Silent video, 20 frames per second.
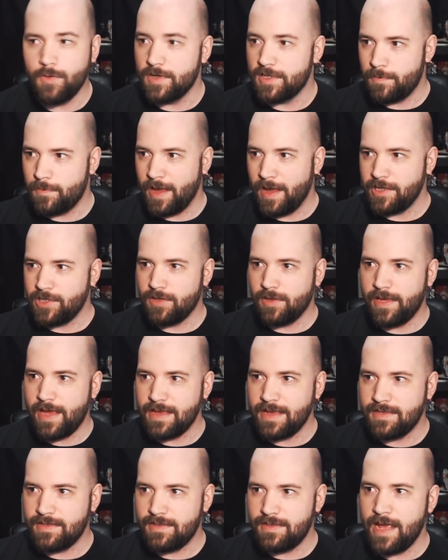especially
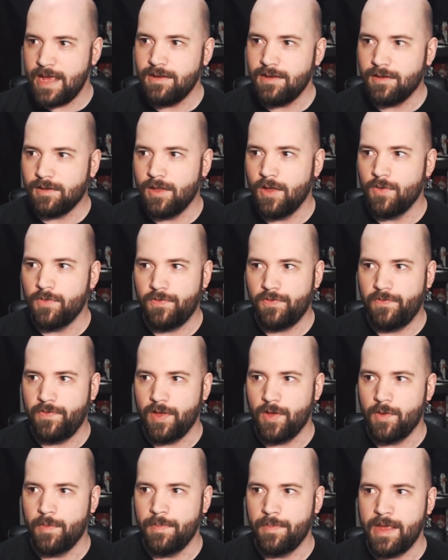a standalone
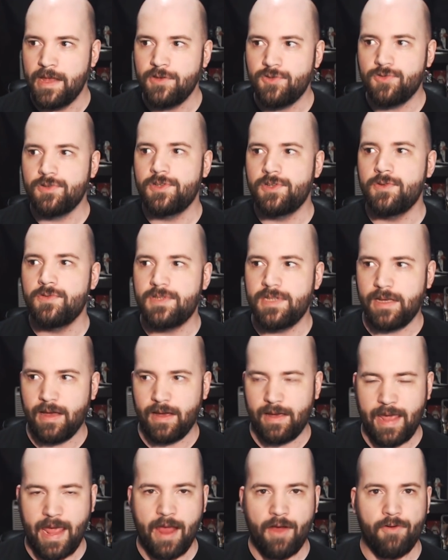film introducing a
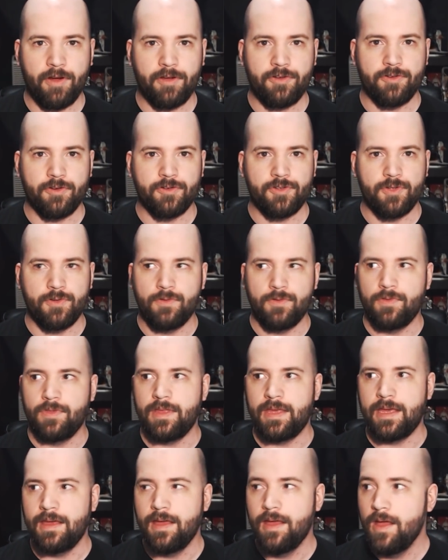character to
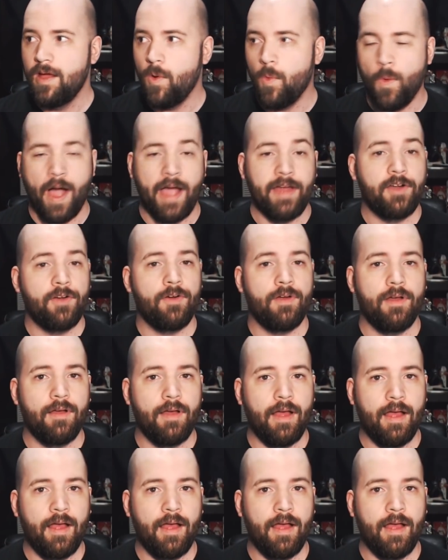the wider